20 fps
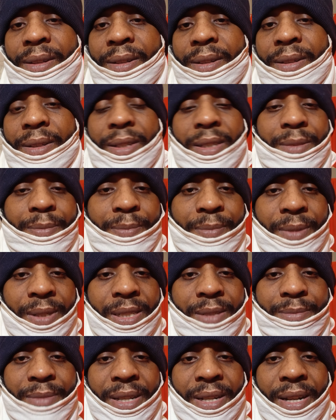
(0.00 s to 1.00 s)
this
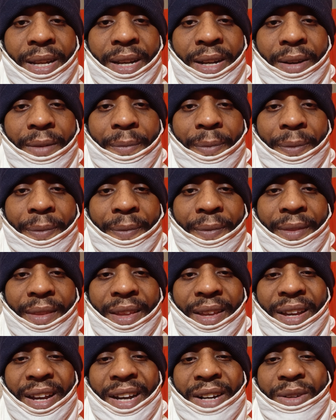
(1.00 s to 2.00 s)
this me now,
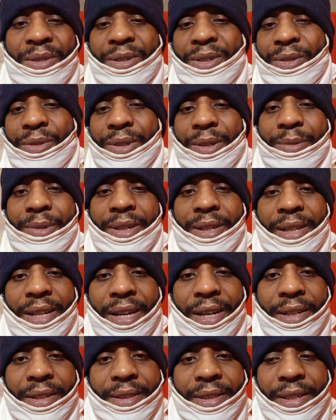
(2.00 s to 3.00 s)
I don't agree with a
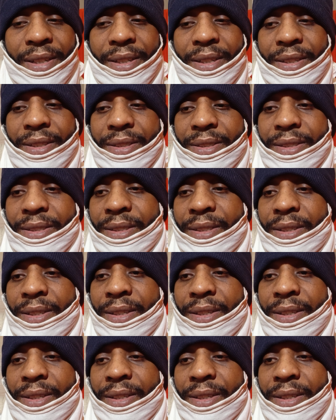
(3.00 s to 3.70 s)
lot of things.